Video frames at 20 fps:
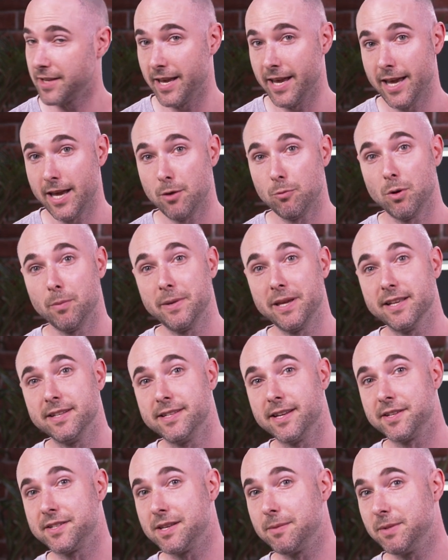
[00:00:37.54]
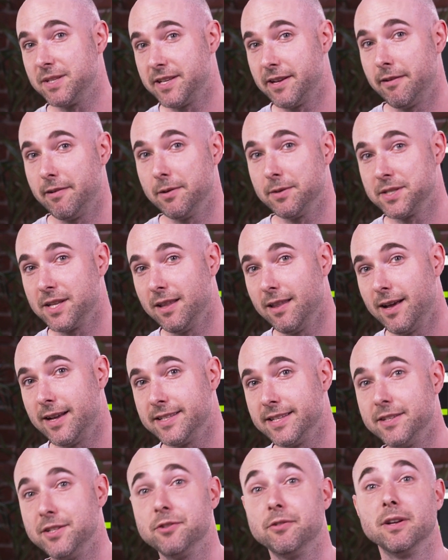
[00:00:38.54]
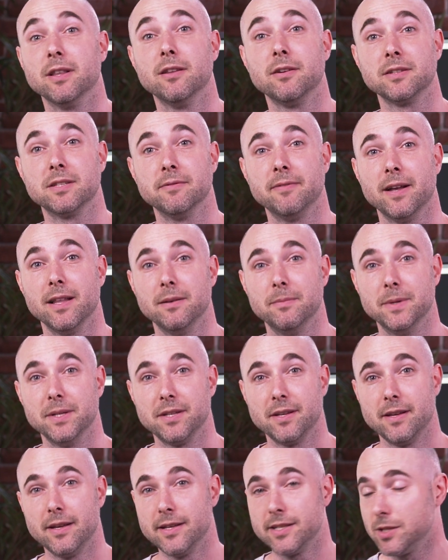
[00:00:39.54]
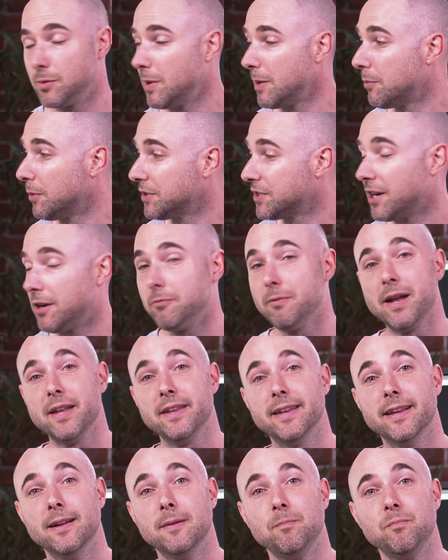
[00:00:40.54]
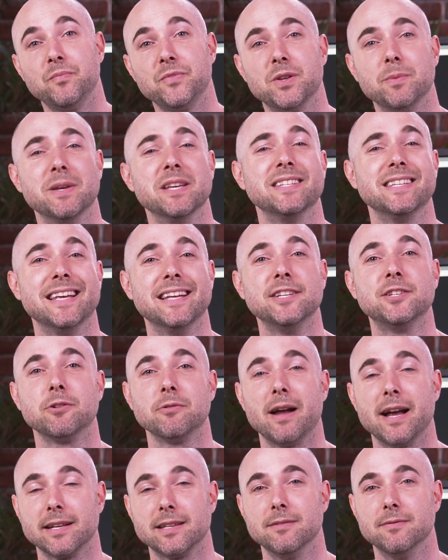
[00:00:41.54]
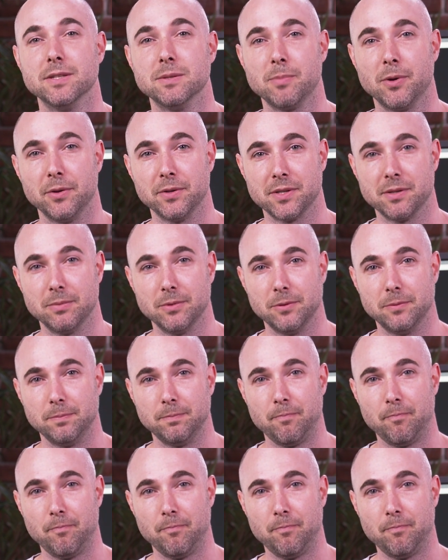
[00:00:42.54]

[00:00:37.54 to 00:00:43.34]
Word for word: Here we'll be adjusting materials and lighting during look development, but we want our render to be as interactive as possible.